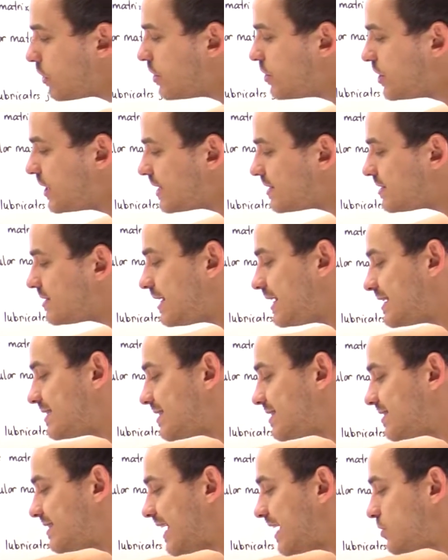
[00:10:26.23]
when this
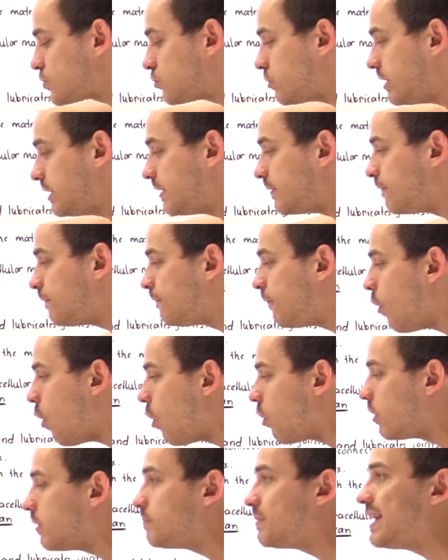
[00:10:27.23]
is essentially
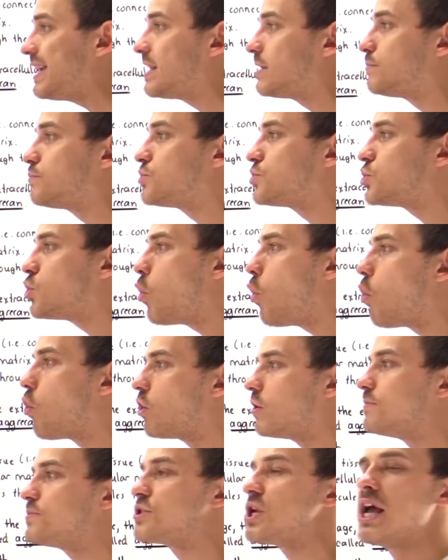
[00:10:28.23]
deformed, it
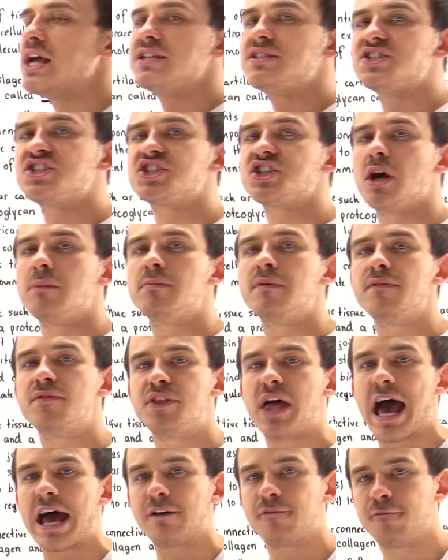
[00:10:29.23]
absorbs some
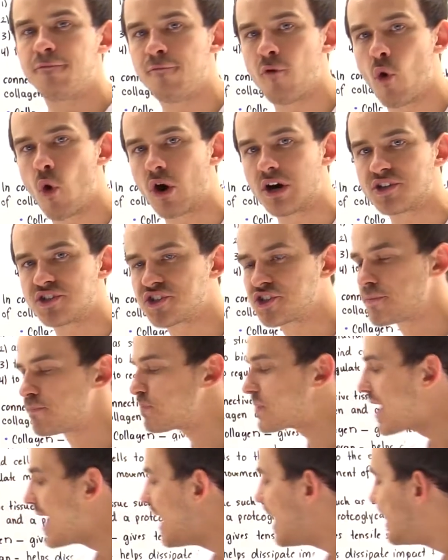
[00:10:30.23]
of that
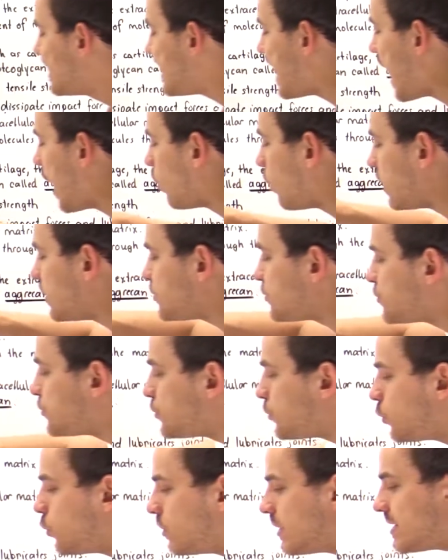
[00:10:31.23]
force. Now, as
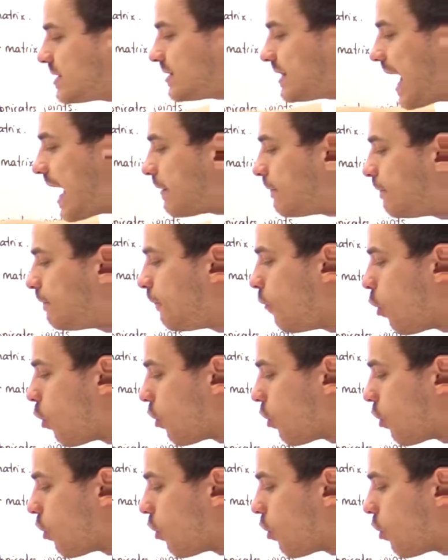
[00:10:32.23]
soon as that